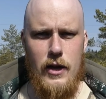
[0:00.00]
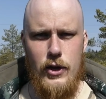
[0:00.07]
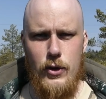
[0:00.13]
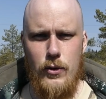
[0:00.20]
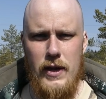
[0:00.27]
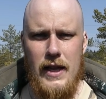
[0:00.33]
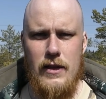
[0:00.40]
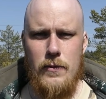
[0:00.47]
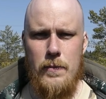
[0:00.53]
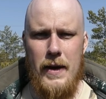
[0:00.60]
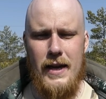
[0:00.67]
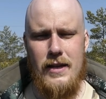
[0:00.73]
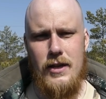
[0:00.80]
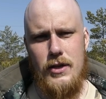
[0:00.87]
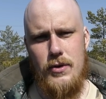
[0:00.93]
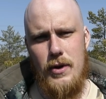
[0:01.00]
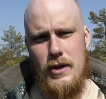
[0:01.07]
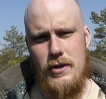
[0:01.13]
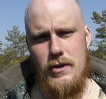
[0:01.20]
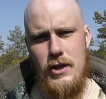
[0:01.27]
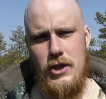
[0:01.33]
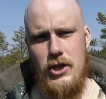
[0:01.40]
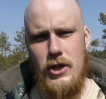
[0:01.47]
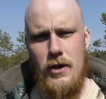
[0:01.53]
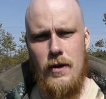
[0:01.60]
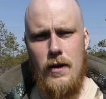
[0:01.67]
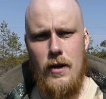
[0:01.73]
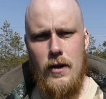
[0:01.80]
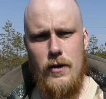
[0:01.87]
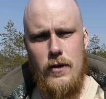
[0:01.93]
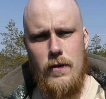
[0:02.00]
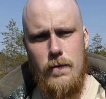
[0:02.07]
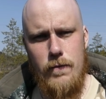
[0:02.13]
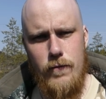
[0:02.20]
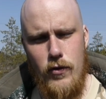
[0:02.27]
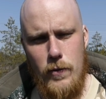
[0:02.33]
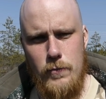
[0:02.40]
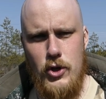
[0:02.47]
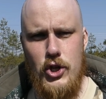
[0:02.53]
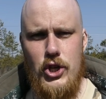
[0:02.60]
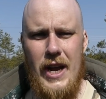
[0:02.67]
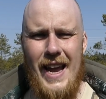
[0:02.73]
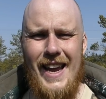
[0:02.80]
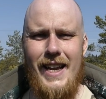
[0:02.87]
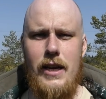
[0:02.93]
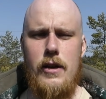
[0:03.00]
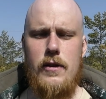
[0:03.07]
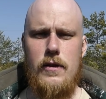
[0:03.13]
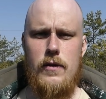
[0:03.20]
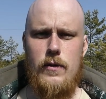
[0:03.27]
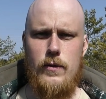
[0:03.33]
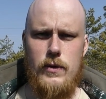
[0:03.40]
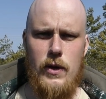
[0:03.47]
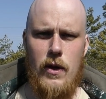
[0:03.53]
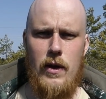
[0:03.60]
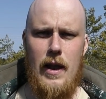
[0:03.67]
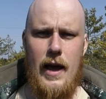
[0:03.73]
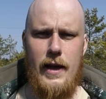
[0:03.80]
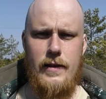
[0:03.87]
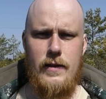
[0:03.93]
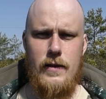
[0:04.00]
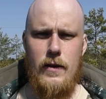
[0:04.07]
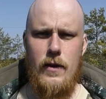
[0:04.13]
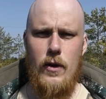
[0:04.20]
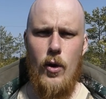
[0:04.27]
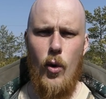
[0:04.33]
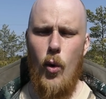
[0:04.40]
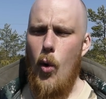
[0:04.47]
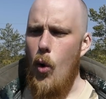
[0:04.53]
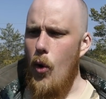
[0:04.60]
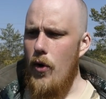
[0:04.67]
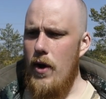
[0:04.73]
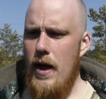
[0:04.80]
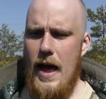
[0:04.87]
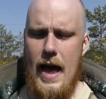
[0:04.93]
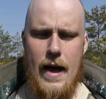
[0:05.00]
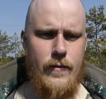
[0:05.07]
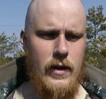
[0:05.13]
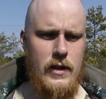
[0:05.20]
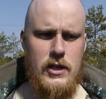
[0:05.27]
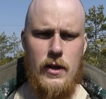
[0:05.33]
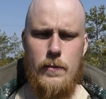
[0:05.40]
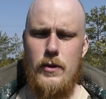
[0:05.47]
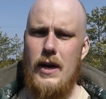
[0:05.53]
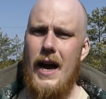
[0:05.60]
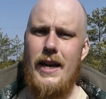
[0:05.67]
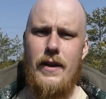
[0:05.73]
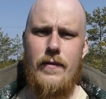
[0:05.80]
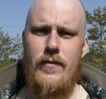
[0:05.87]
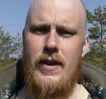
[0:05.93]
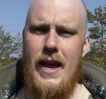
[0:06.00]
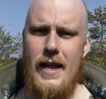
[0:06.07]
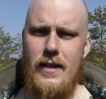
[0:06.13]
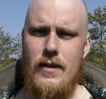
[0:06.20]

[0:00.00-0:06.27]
You need to make the transition from shade to sunlight, or having some kind of net